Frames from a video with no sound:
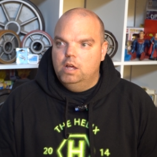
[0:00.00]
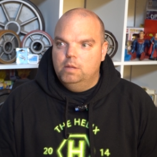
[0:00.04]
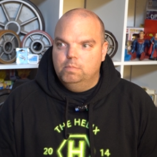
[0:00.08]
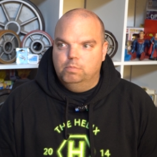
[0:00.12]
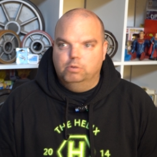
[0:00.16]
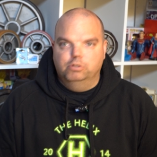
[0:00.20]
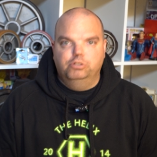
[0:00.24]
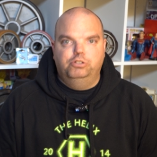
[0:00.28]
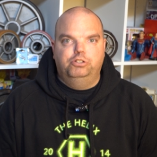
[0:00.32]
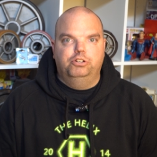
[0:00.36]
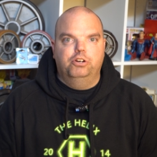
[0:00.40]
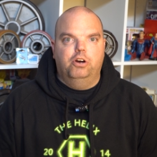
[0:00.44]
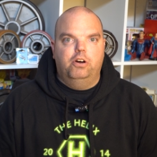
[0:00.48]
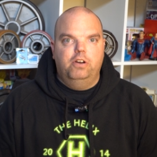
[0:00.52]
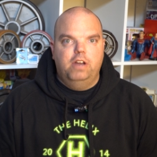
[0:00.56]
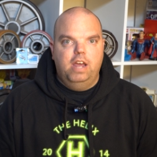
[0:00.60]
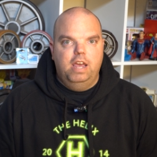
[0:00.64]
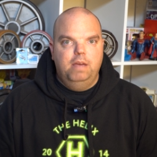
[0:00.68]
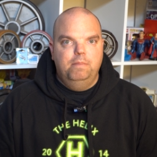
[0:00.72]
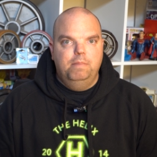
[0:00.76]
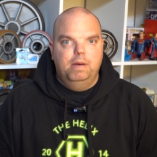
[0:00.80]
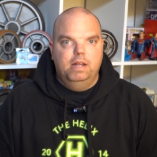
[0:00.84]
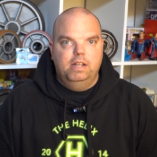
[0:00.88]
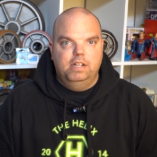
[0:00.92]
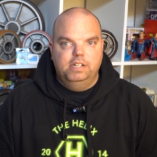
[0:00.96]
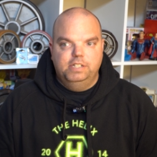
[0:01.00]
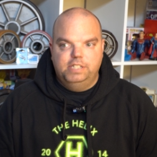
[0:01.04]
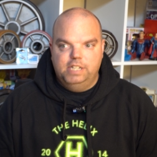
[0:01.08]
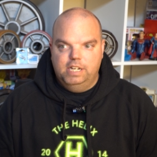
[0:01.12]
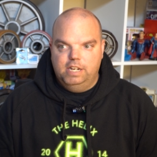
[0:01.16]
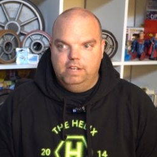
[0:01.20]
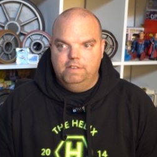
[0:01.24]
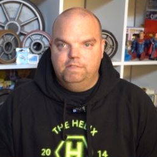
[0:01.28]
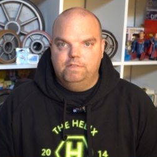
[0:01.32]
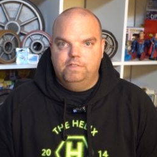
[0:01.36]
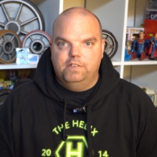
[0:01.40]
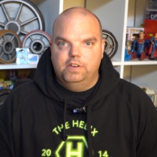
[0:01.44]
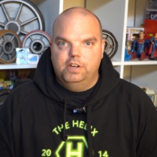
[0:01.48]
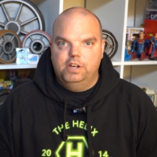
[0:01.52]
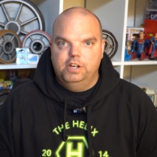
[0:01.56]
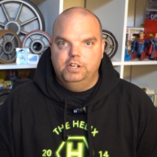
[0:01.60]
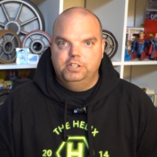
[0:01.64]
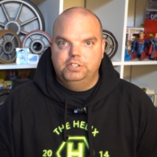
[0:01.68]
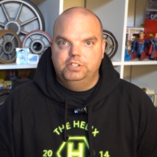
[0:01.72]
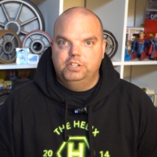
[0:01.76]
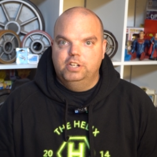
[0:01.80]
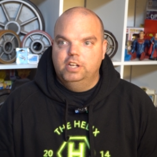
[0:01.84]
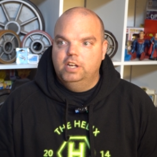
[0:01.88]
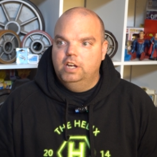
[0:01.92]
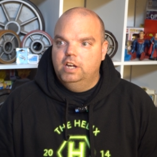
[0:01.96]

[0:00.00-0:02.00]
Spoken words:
but John A. Miller did it first.